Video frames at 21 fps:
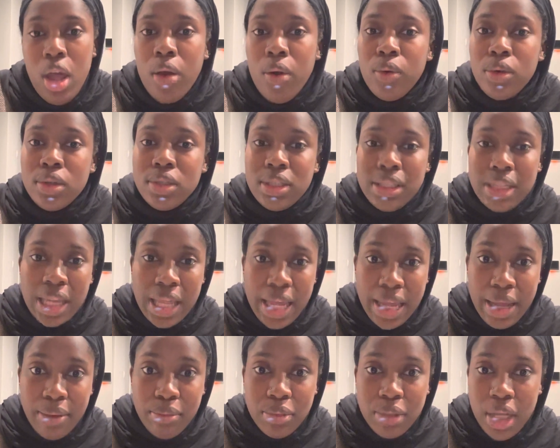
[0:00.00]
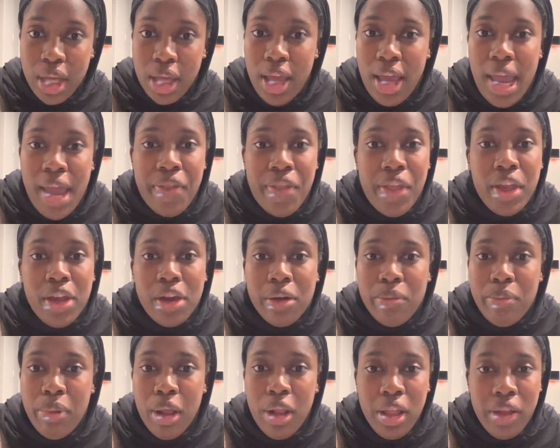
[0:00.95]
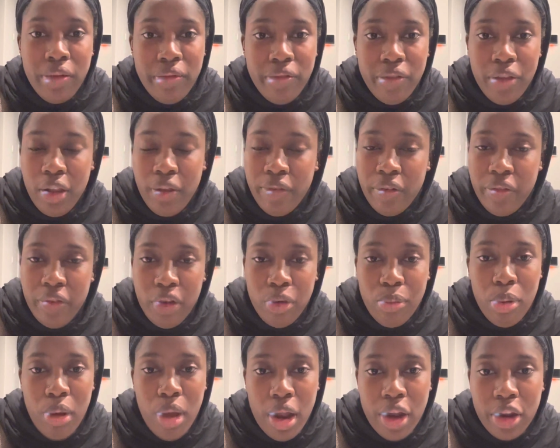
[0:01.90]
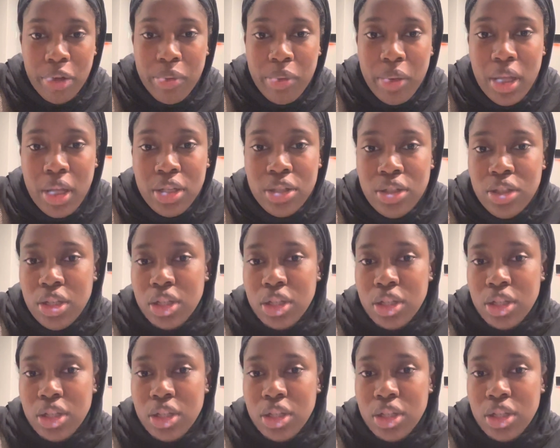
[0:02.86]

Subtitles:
were slammed and they could barely fulfill product because